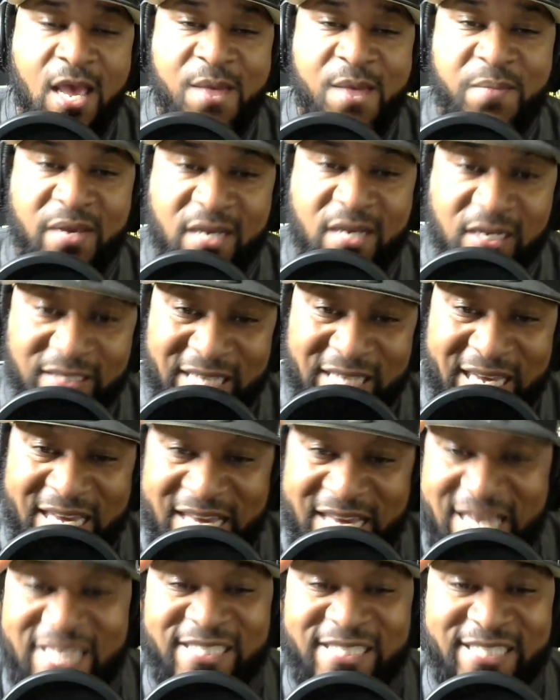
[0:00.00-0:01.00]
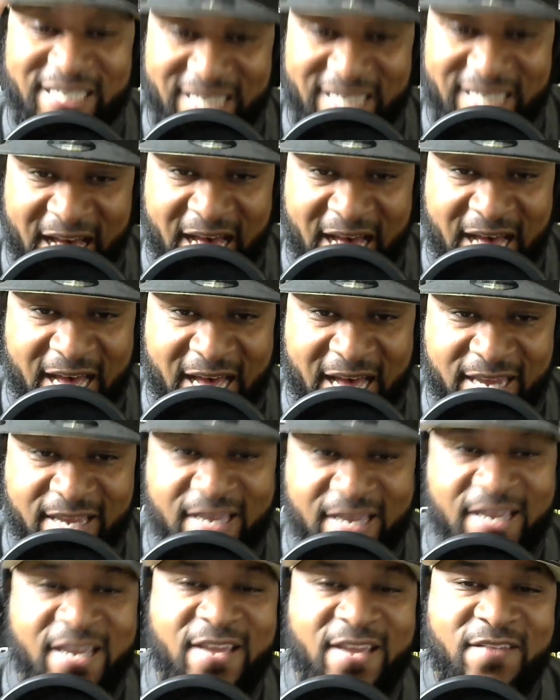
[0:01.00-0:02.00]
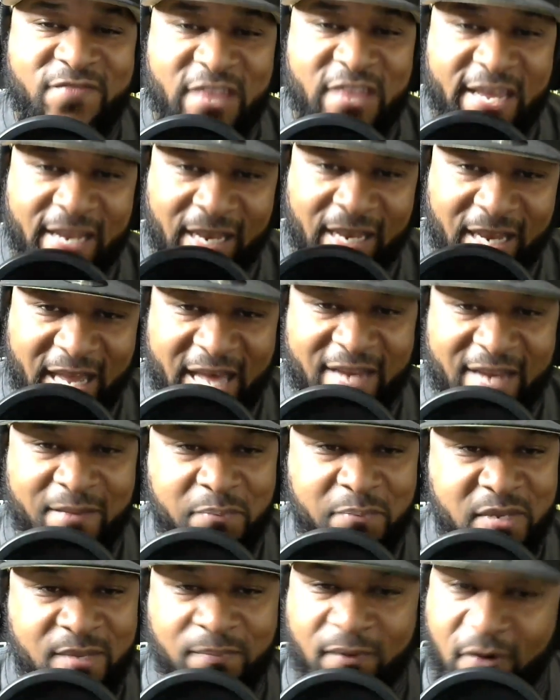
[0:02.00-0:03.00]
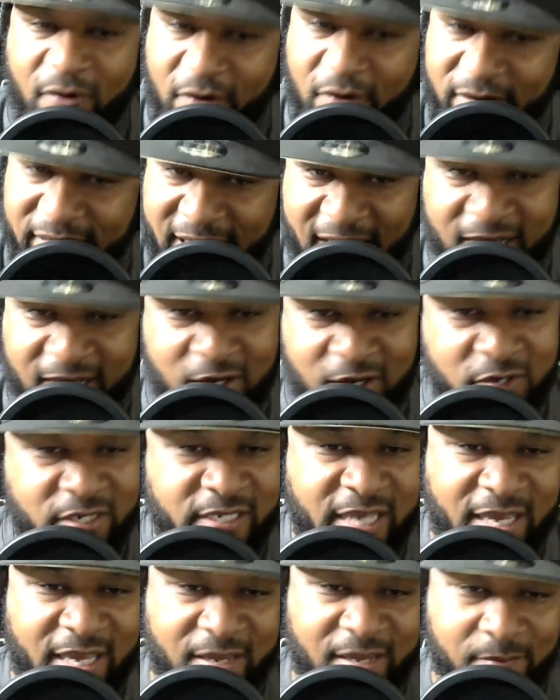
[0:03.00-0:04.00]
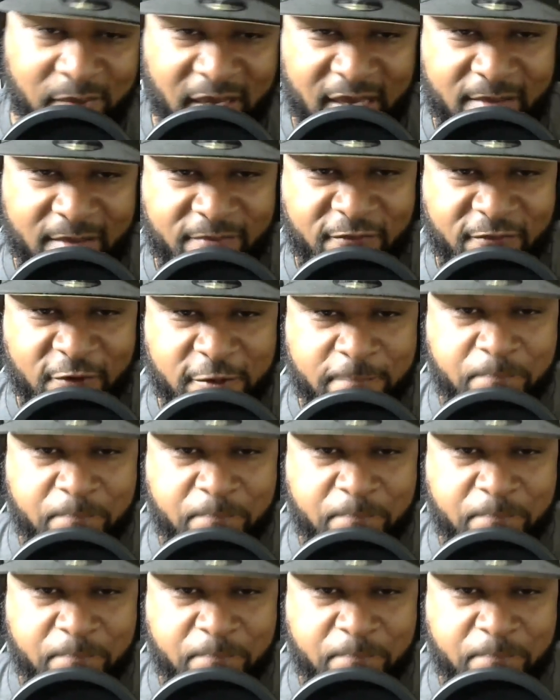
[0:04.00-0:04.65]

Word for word: because he is the guy that a lot of people are not going to game plan for.